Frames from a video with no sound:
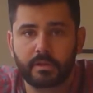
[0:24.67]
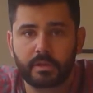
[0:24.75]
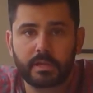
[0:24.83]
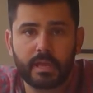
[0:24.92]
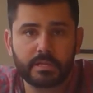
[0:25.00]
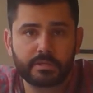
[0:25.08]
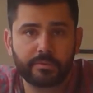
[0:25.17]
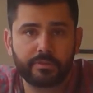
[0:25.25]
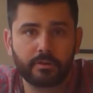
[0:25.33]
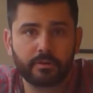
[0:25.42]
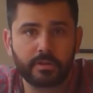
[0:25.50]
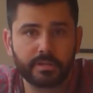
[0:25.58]
Engaging with
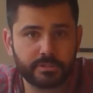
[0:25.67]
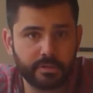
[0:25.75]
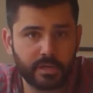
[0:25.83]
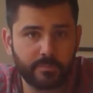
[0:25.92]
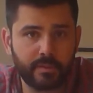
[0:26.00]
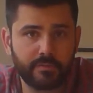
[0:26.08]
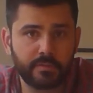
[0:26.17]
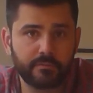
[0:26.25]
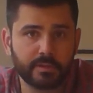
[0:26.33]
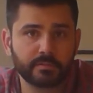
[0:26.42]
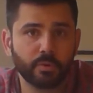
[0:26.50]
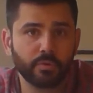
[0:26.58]
local history can make the
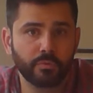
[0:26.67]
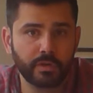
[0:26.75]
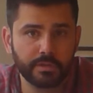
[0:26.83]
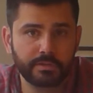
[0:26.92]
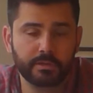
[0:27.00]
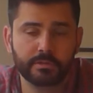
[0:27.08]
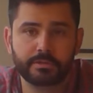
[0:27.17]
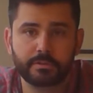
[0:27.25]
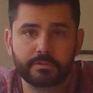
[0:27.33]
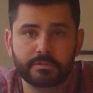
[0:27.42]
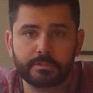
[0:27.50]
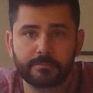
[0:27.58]
events more real to your
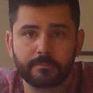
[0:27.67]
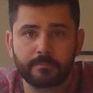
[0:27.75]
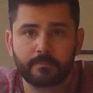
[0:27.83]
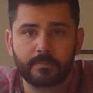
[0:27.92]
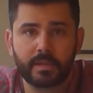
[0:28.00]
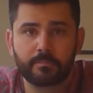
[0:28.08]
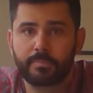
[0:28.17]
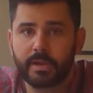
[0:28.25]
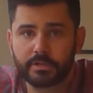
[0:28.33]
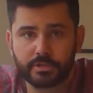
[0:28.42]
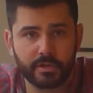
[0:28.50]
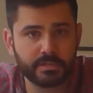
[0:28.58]
students. They can
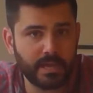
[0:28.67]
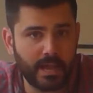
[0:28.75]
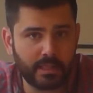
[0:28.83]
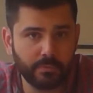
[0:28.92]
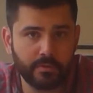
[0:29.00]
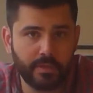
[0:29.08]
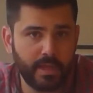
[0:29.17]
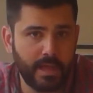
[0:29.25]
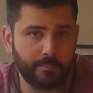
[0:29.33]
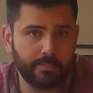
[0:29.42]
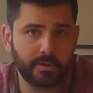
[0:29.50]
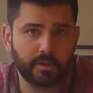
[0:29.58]
picture exactly where they
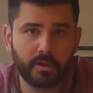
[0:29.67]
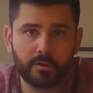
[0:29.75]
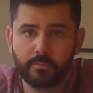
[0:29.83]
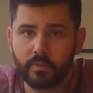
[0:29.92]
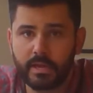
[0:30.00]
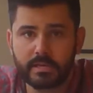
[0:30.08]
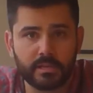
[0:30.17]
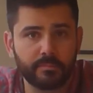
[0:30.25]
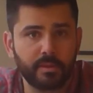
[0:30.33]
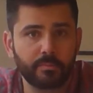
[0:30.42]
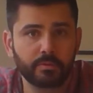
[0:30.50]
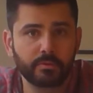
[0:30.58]
happened, relate to the
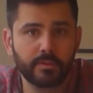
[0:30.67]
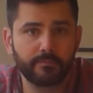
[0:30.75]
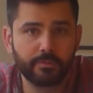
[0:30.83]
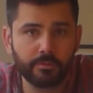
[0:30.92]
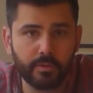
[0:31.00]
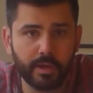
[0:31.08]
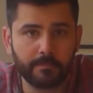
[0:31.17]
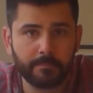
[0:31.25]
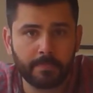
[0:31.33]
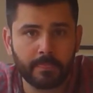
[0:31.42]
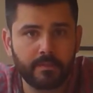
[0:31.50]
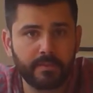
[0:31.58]
people who lived through it,
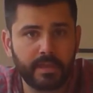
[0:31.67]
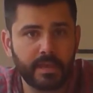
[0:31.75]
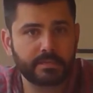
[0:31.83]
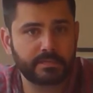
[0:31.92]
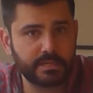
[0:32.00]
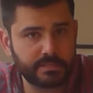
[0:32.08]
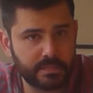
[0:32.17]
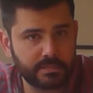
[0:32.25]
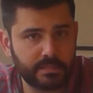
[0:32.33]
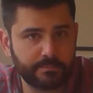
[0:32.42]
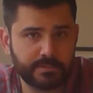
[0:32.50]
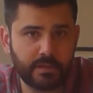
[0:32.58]
and they can't distance
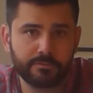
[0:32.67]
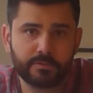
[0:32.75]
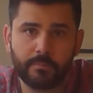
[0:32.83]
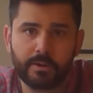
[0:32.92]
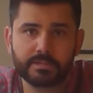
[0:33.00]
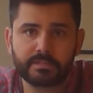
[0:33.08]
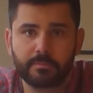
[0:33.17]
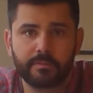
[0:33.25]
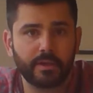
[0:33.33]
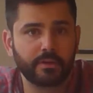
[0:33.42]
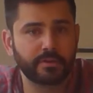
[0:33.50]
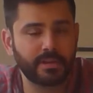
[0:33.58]
themselves from it as something
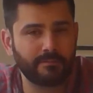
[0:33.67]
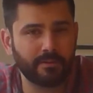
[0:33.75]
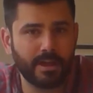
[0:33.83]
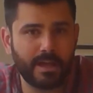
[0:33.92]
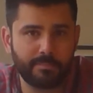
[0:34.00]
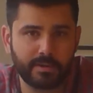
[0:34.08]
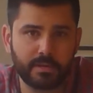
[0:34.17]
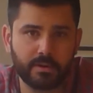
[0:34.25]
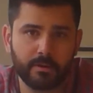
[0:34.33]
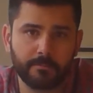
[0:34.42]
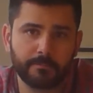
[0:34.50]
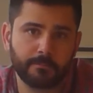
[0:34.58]
that could never happen
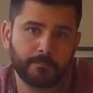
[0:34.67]
here.